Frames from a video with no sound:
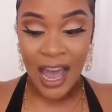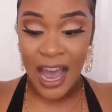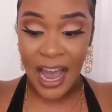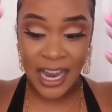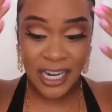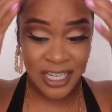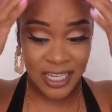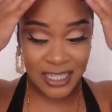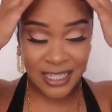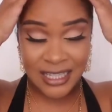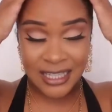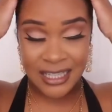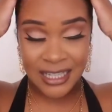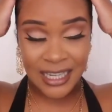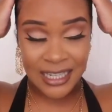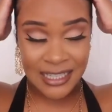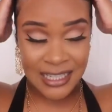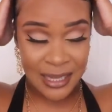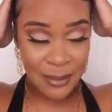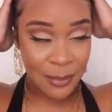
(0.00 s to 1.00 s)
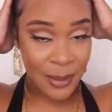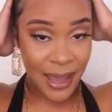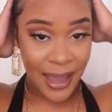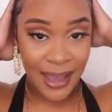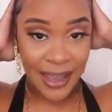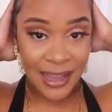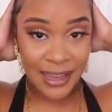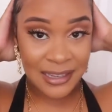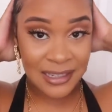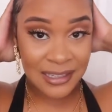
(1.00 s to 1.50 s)
I just slicked it
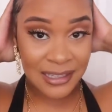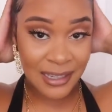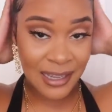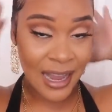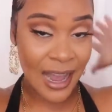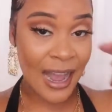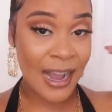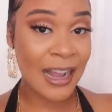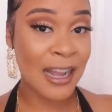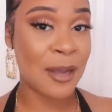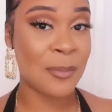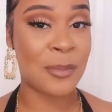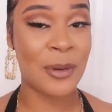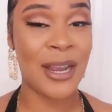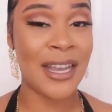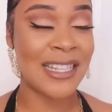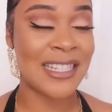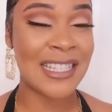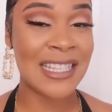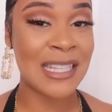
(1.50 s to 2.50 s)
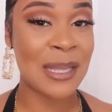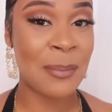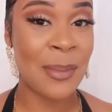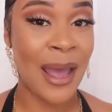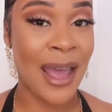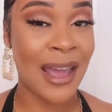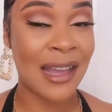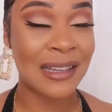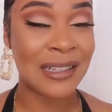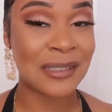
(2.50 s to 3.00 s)
back. I got braids in the
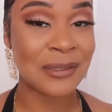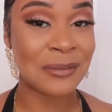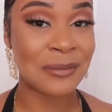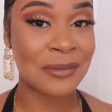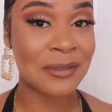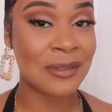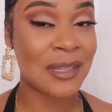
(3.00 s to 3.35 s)
back